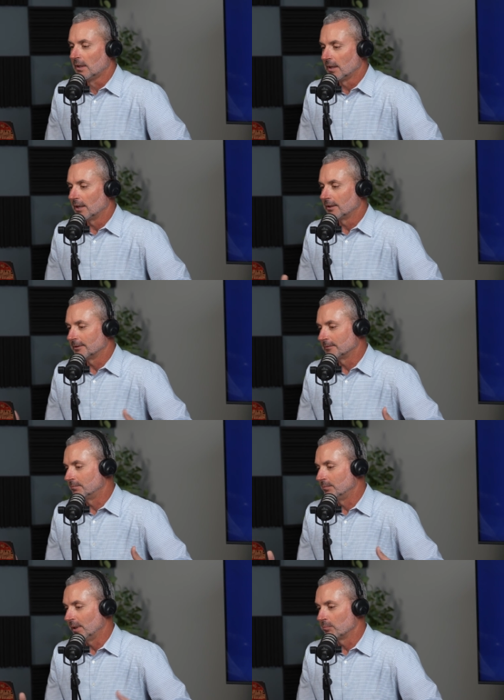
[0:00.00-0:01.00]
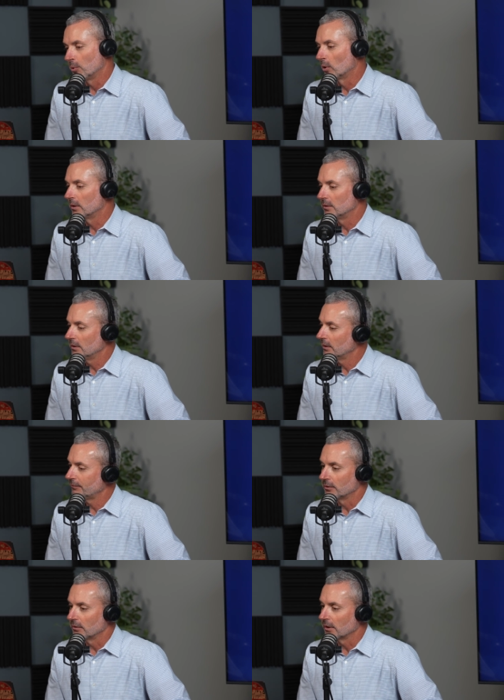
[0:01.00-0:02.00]
uh, be important if
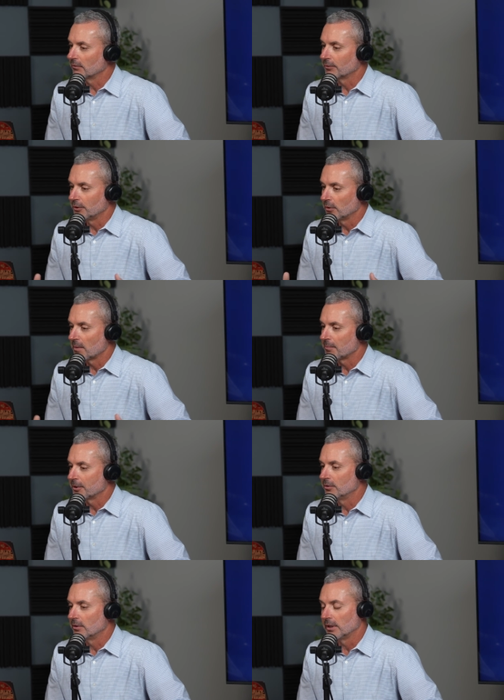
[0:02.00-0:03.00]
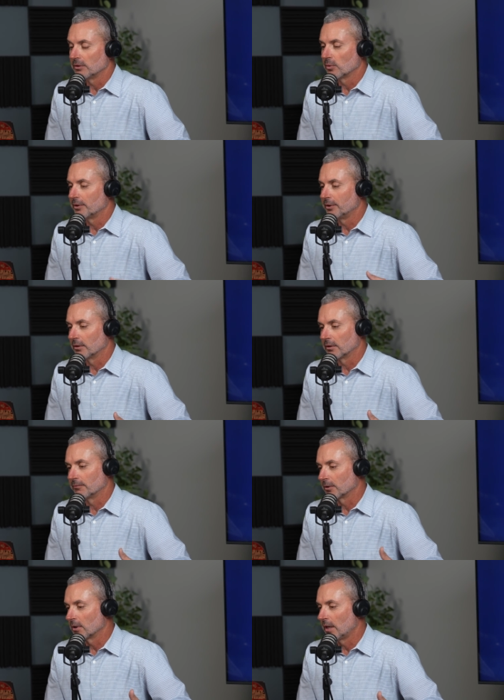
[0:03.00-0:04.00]
you're looking for new opportunities, whether you're looking
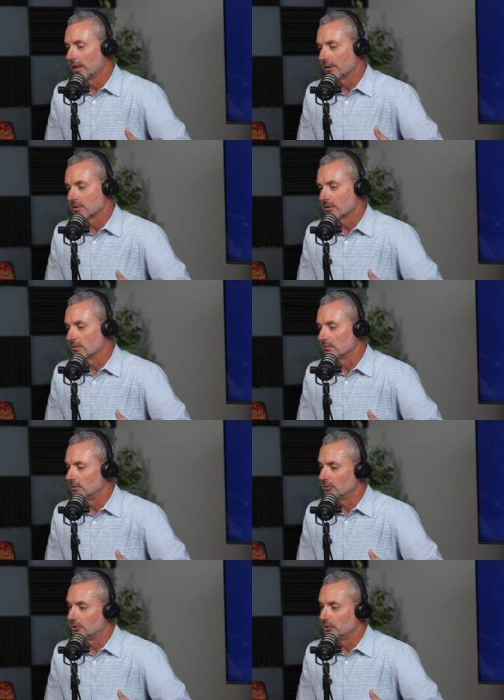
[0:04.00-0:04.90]
for clients or new